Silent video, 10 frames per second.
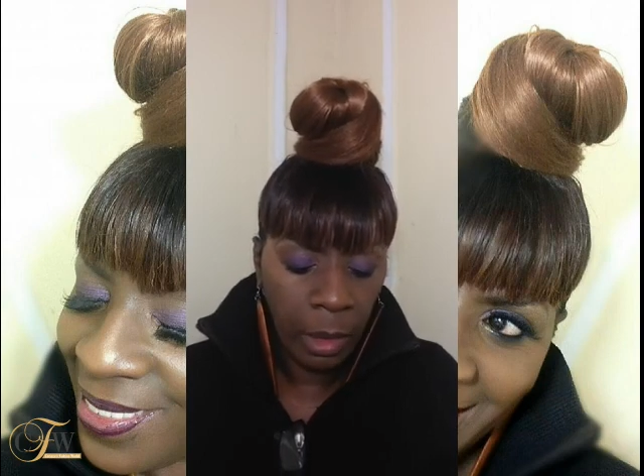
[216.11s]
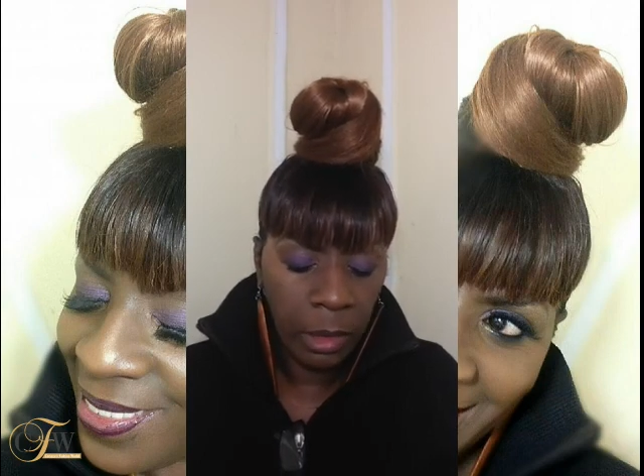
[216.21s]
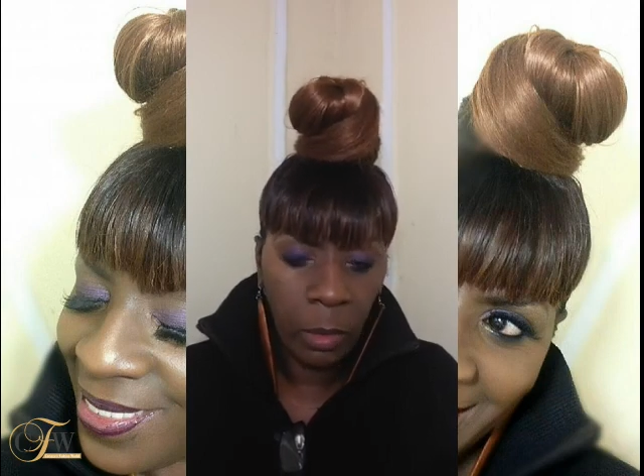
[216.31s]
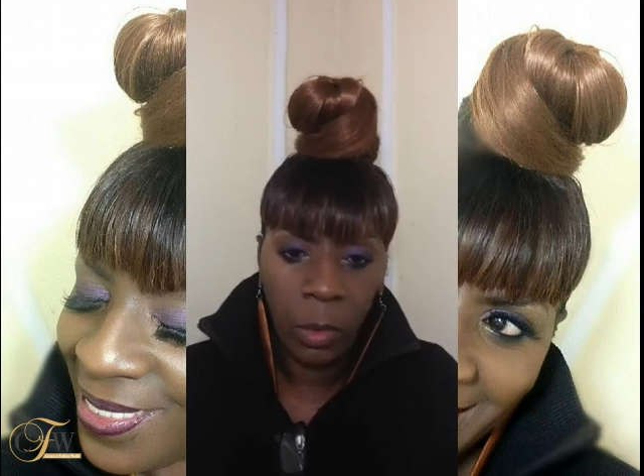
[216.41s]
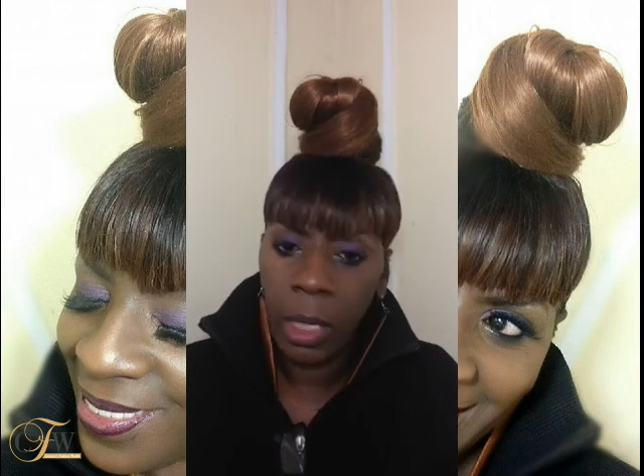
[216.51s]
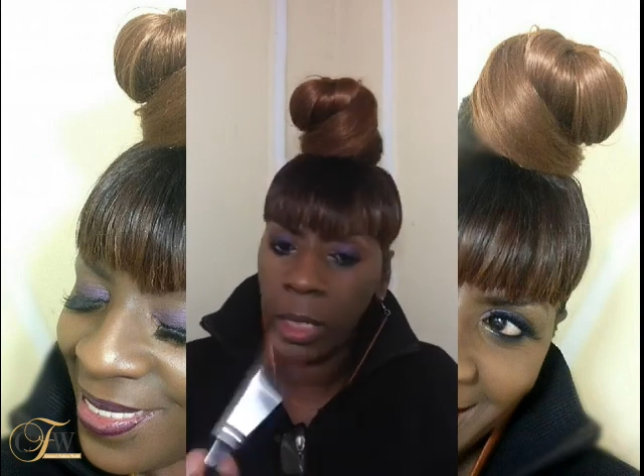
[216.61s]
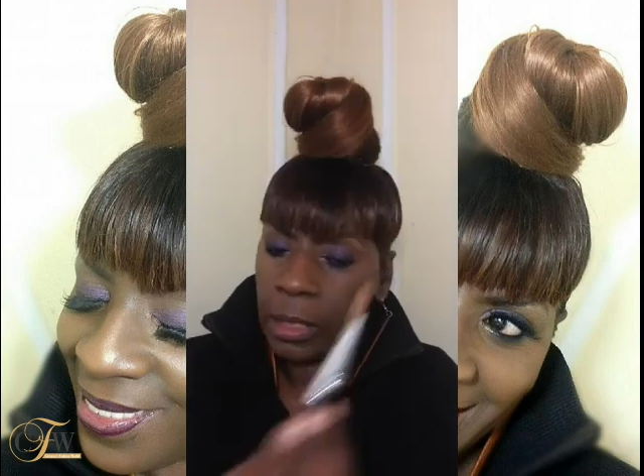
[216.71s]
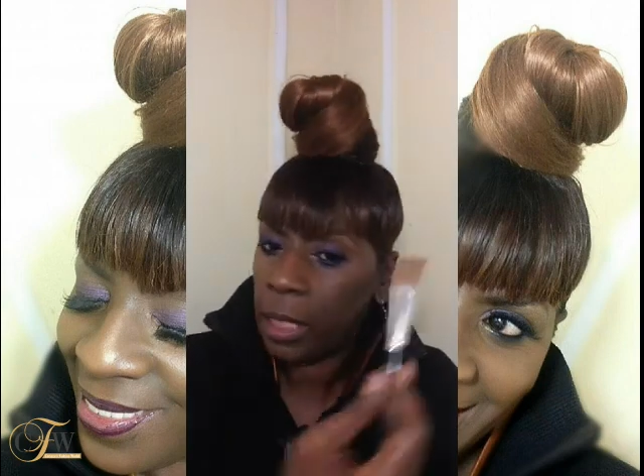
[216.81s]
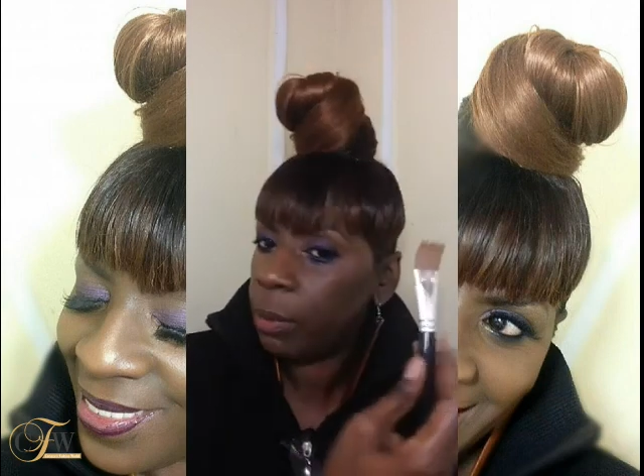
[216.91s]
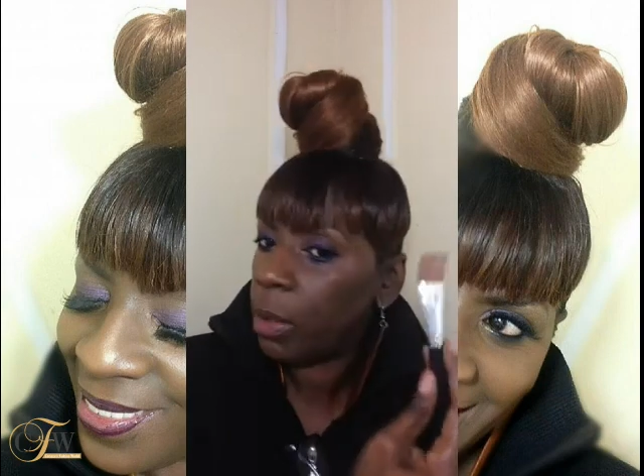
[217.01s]
Someone
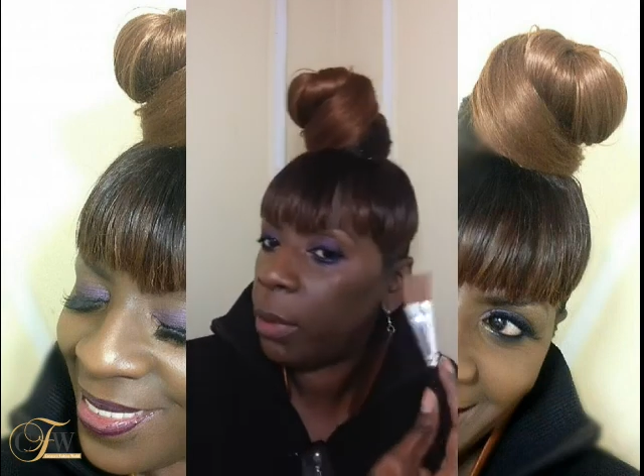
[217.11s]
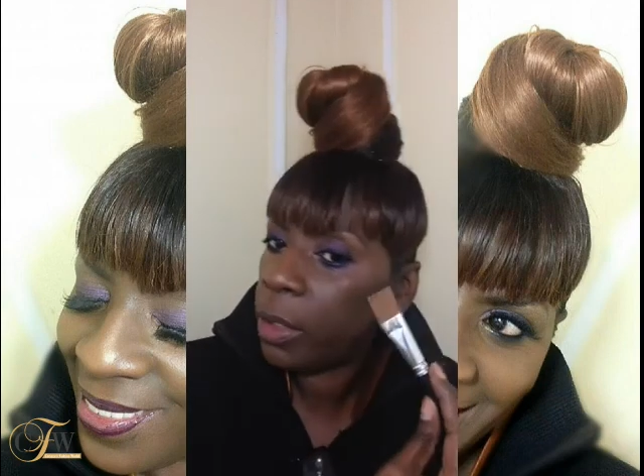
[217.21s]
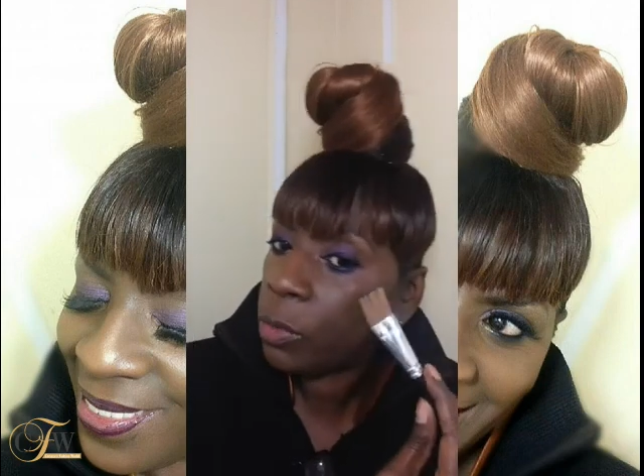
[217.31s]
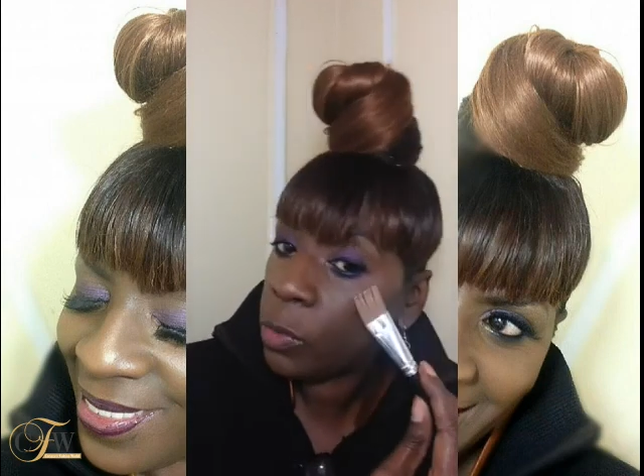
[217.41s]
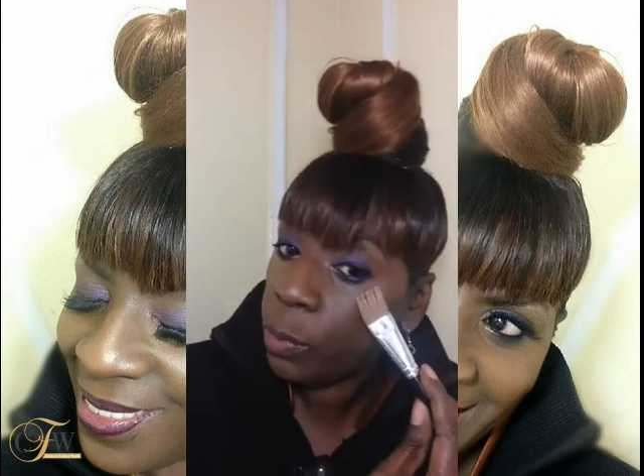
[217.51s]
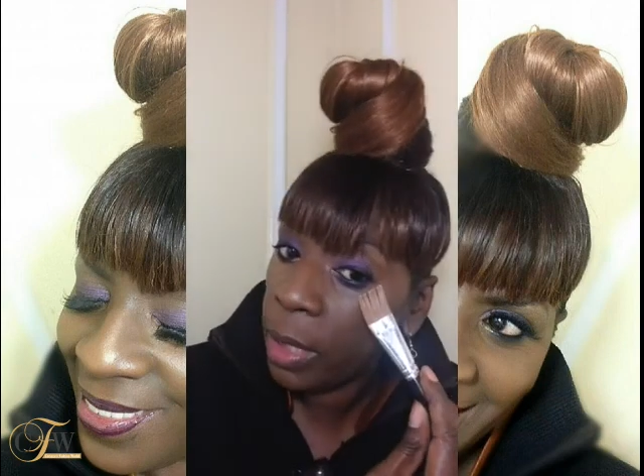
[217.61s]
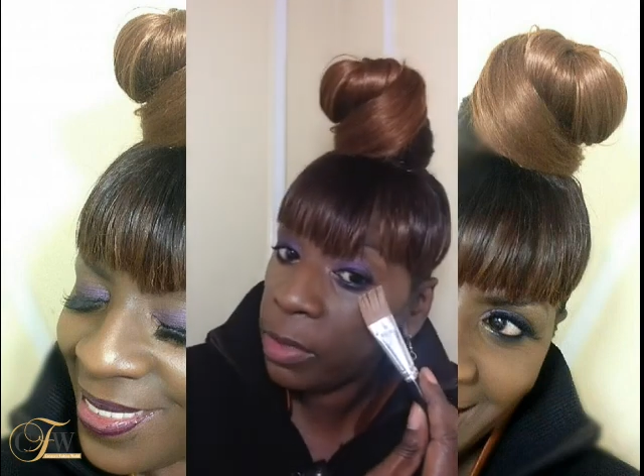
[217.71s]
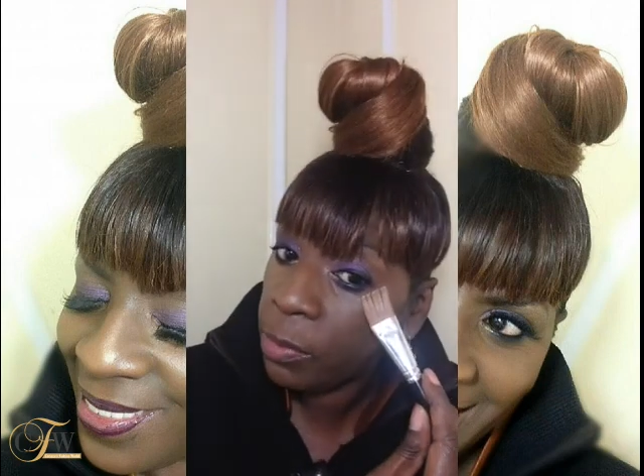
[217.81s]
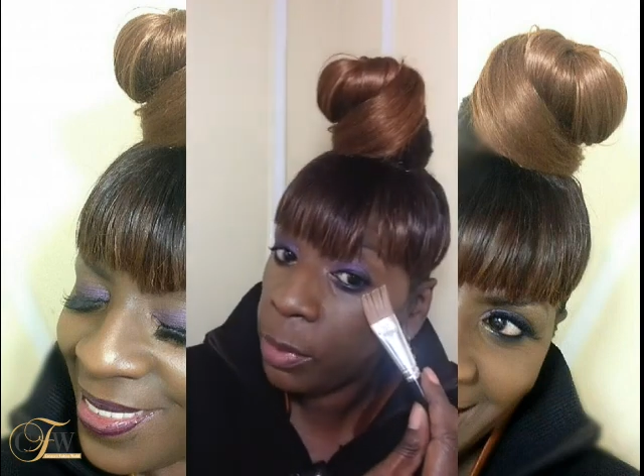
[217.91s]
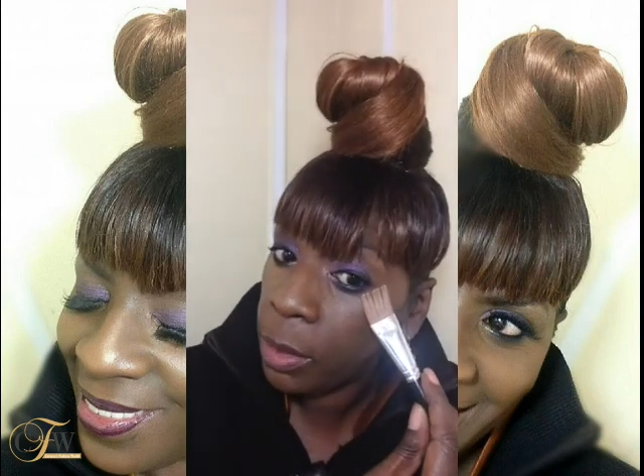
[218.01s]
contact me on my YouTube
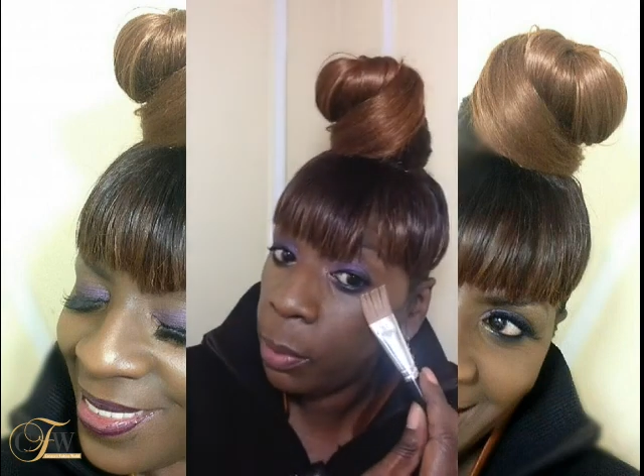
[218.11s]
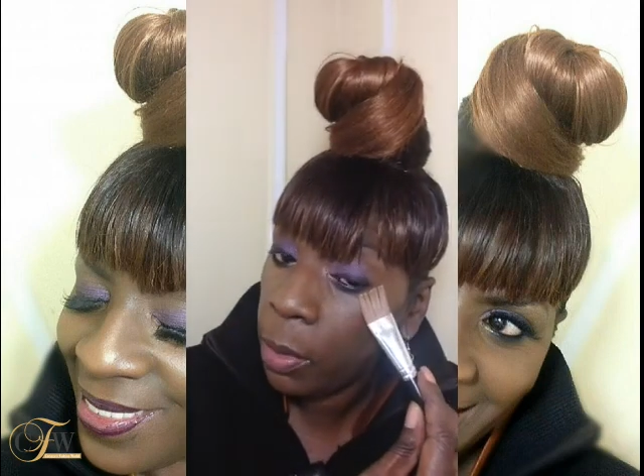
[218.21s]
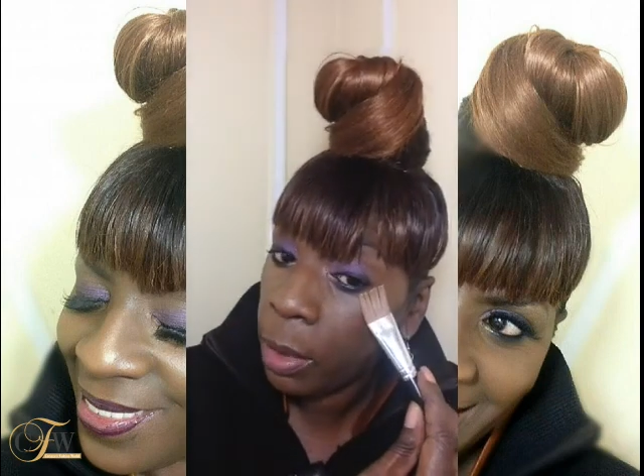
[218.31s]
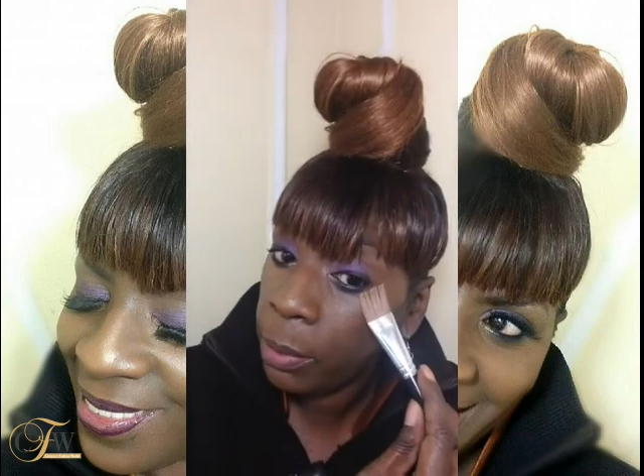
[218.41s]
page for me to